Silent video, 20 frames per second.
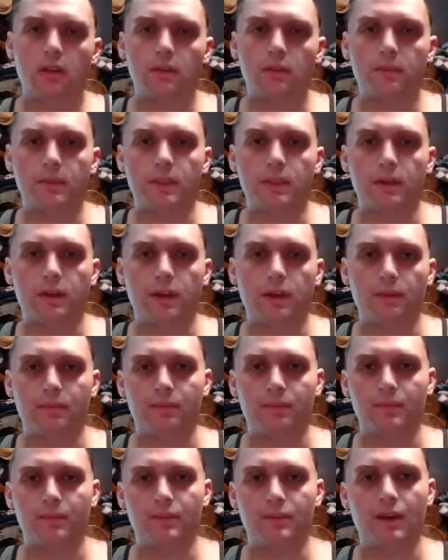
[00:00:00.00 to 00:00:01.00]
Sorry,
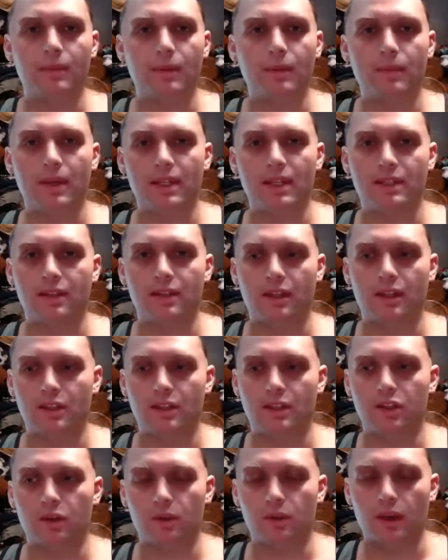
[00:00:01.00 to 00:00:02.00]
I'm trying my best not to
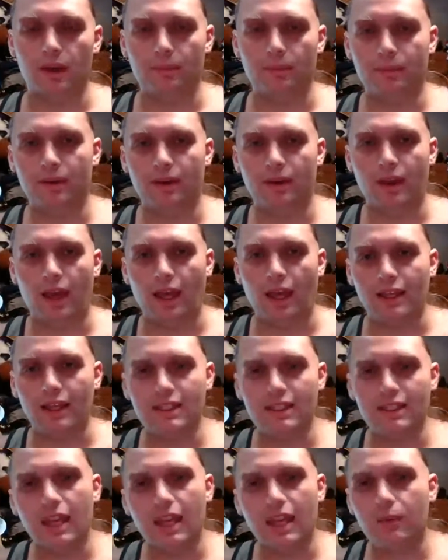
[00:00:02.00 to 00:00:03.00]
choke up. I
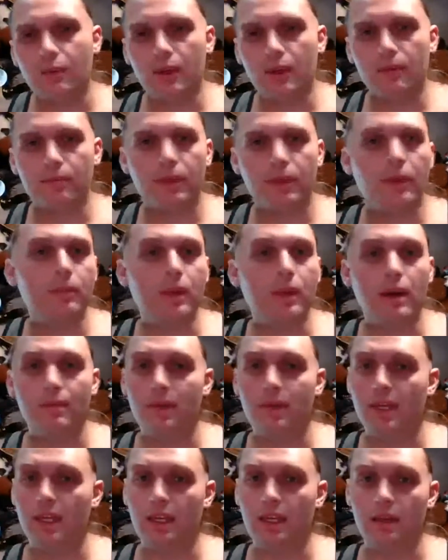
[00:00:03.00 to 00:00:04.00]
said I wouldn't, but I'm not
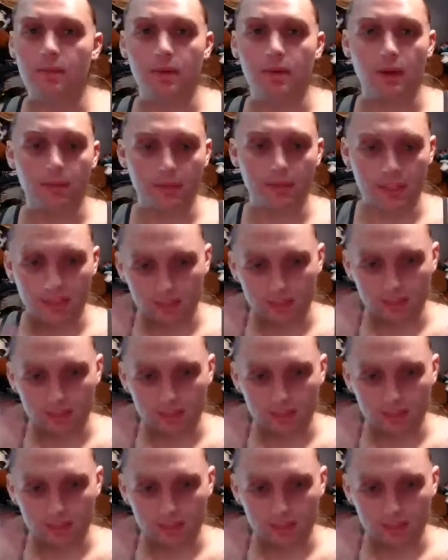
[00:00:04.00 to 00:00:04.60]
making any promises.